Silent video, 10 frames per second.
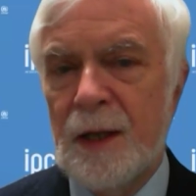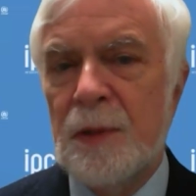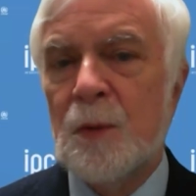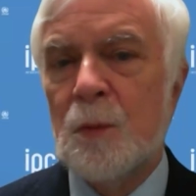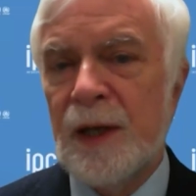
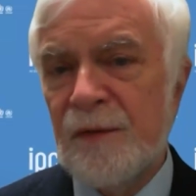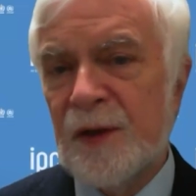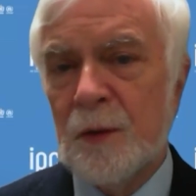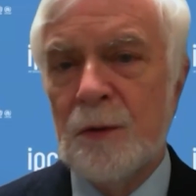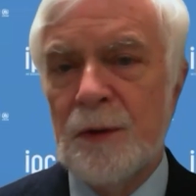but we've
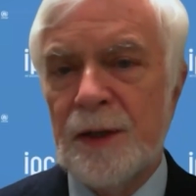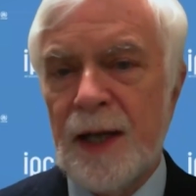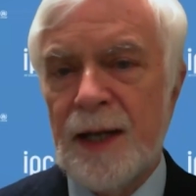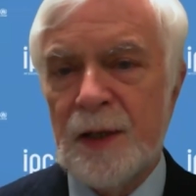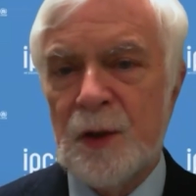shown that
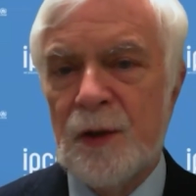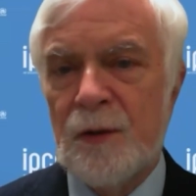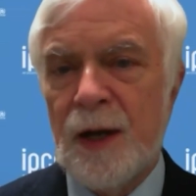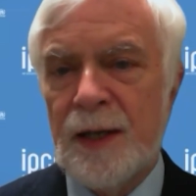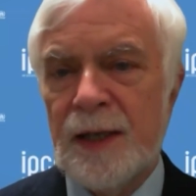action
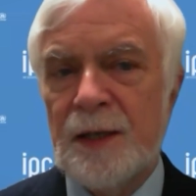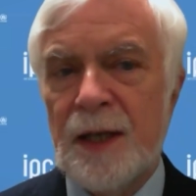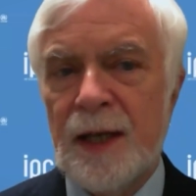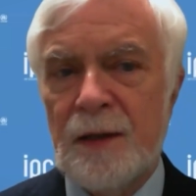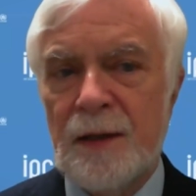already
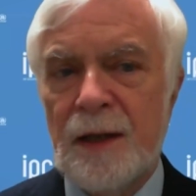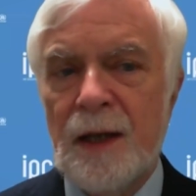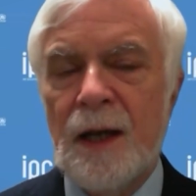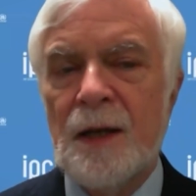taken